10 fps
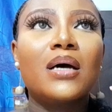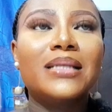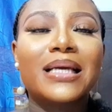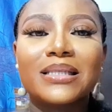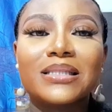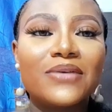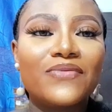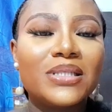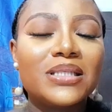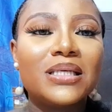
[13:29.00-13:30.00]

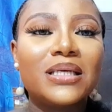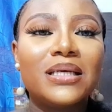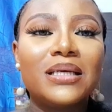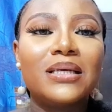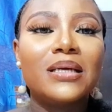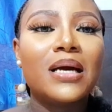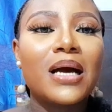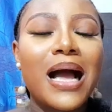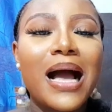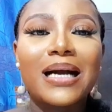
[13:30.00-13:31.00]
negativity,
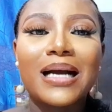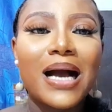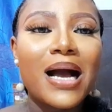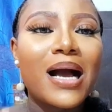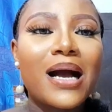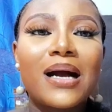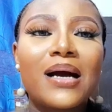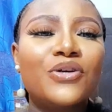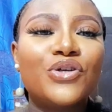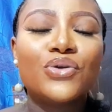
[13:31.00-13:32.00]
anger,
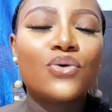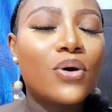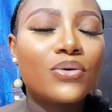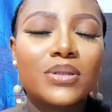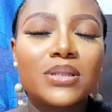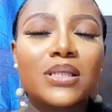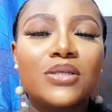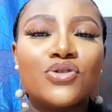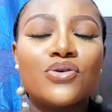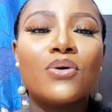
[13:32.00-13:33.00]
you know, all those
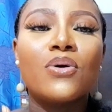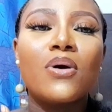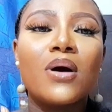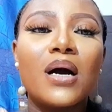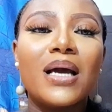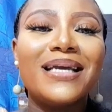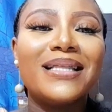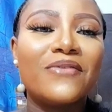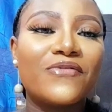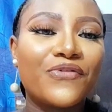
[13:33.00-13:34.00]
things. You're
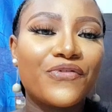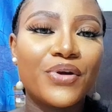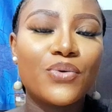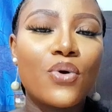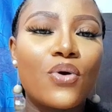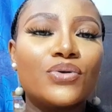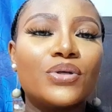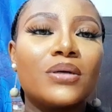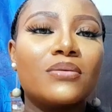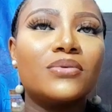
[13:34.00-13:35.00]
in a free world,
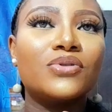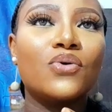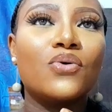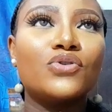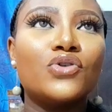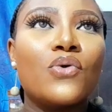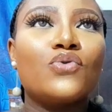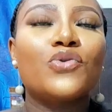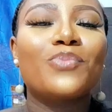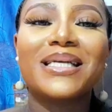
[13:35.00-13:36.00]

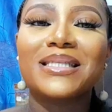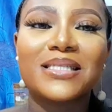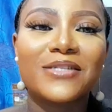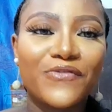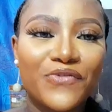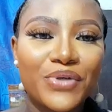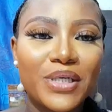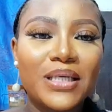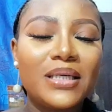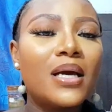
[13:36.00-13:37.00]
your mind is
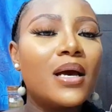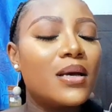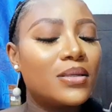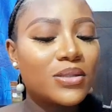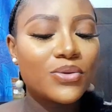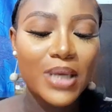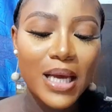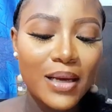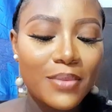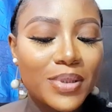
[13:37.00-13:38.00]
free. So
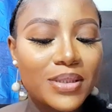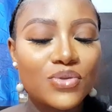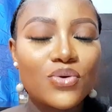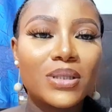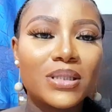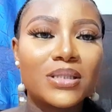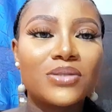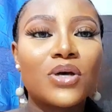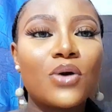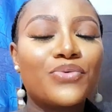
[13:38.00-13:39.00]
yeah, please do all these
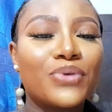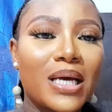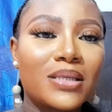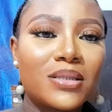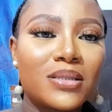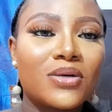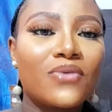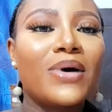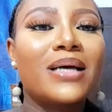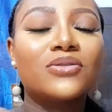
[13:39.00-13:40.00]
things to help relax yourself
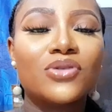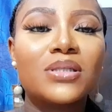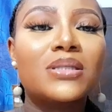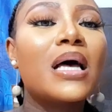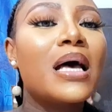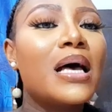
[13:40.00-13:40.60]
and just